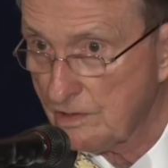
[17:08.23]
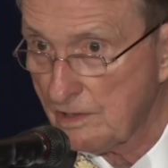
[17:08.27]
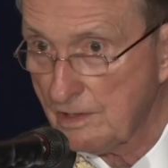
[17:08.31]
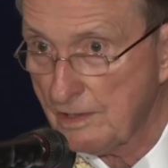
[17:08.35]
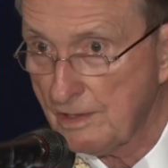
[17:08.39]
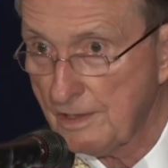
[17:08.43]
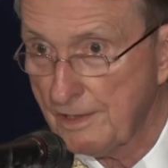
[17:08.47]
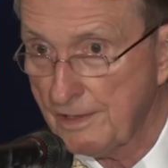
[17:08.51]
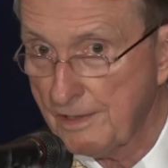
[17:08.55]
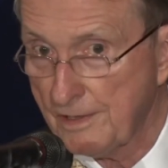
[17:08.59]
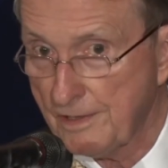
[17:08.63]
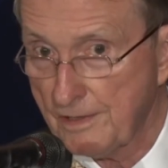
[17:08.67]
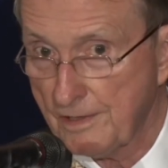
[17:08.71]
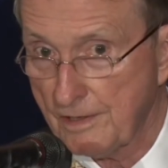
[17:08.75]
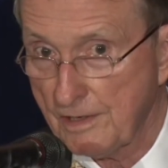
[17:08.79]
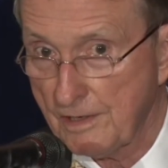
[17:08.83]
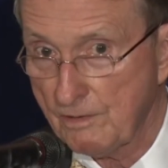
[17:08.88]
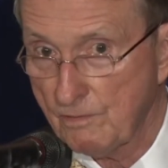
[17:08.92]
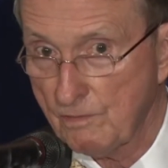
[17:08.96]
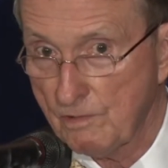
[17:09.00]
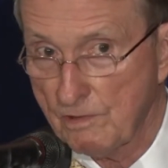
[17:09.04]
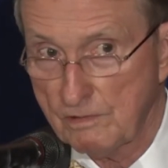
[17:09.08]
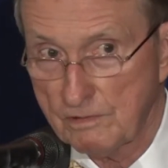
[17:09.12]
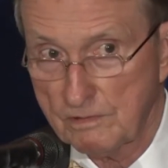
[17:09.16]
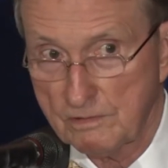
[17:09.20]
I
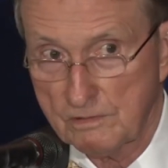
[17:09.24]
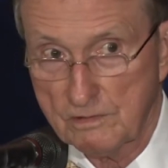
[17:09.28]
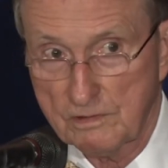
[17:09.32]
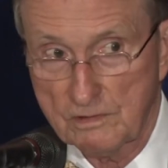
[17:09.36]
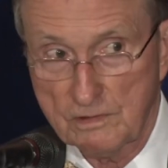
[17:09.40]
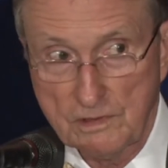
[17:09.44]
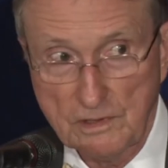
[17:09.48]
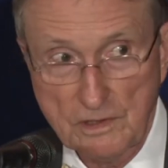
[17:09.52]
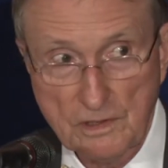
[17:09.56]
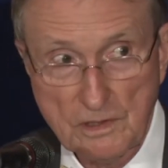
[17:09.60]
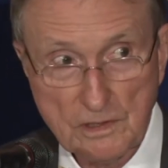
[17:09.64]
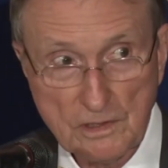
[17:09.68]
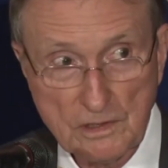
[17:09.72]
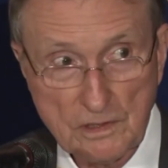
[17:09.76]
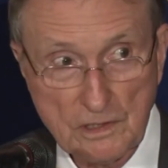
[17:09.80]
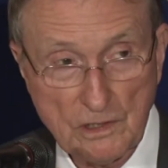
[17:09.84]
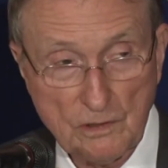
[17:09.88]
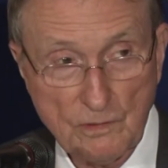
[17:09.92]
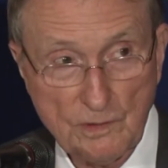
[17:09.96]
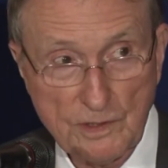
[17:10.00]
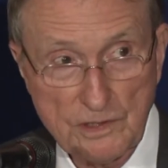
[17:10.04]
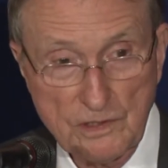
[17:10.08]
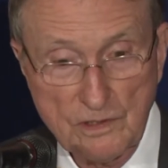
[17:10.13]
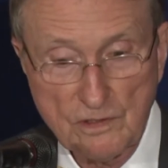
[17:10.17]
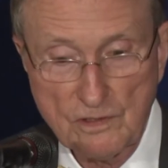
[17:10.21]
won't
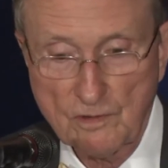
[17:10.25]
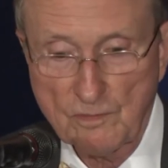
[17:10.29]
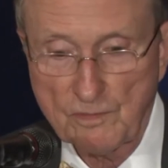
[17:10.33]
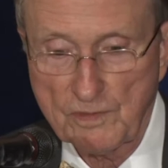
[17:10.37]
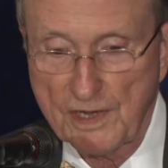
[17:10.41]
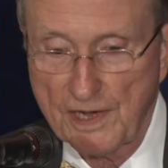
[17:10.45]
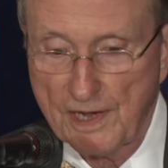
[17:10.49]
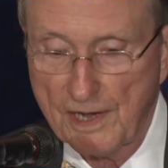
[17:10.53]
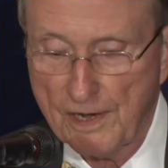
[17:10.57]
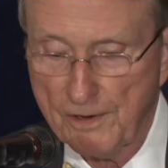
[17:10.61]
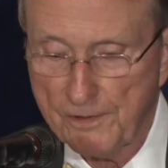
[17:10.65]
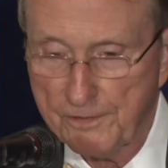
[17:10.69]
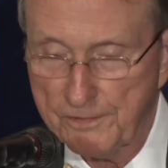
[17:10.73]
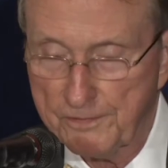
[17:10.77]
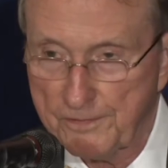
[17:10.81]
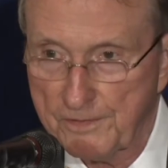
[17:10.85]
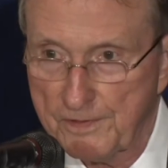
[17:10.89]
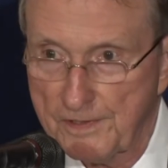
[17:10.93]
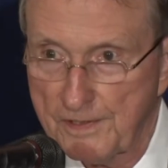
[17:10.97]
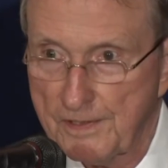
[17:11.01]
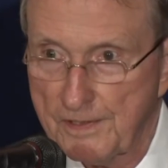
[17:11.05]
go into them now,